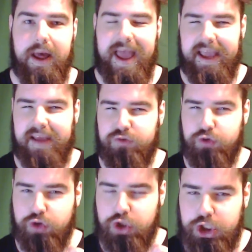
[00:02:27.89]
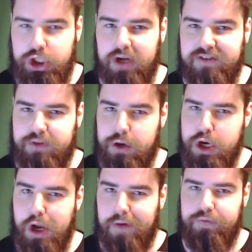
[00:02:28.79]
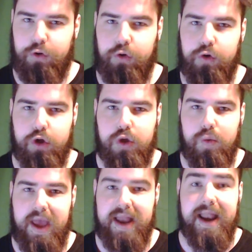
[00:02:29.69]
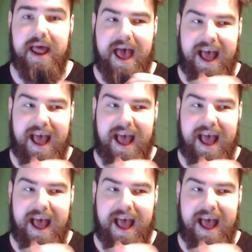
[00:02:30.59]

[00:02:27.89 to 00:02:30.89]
It gives you just enough to hook you in